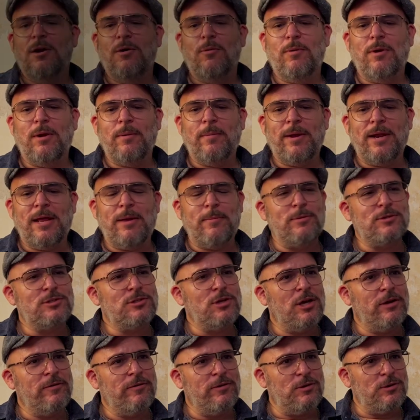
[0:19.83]
Well, my name is
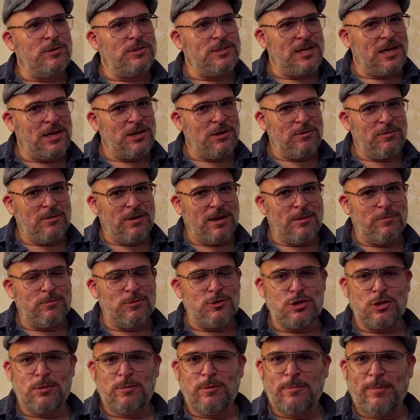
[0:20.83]
Lozano. I'm
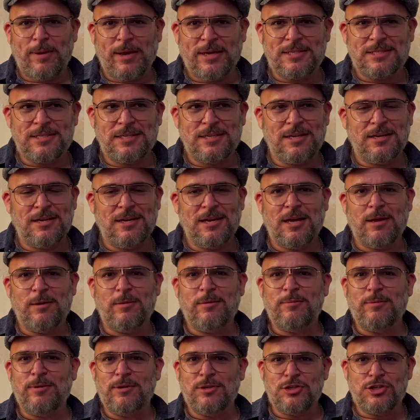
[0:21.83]
German-Mexican.
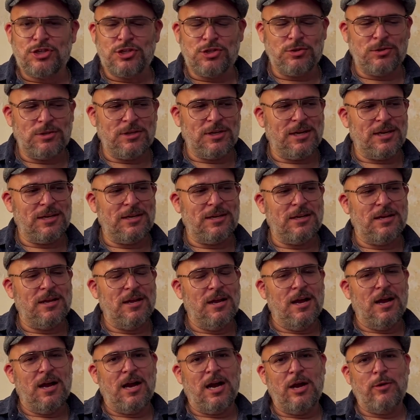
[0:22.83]
I'm here in Stuttgart.
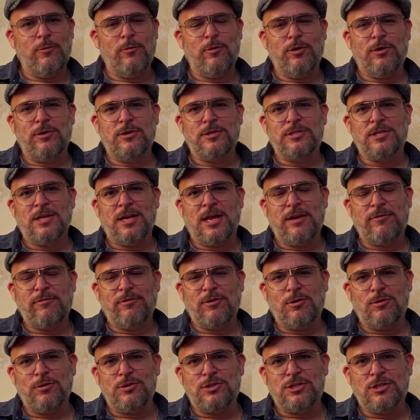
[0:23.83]
I work as a life
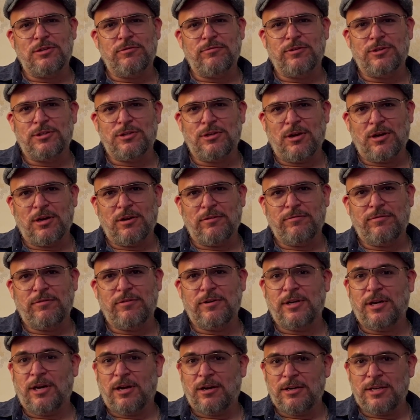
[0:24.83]
coach and a photographer
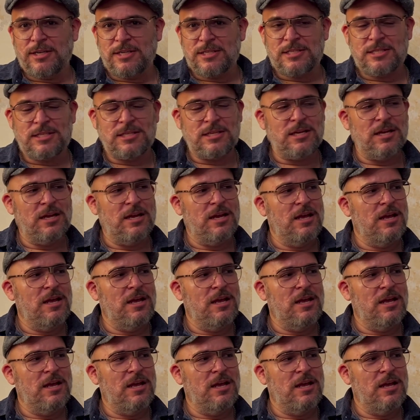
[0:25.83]
and artist.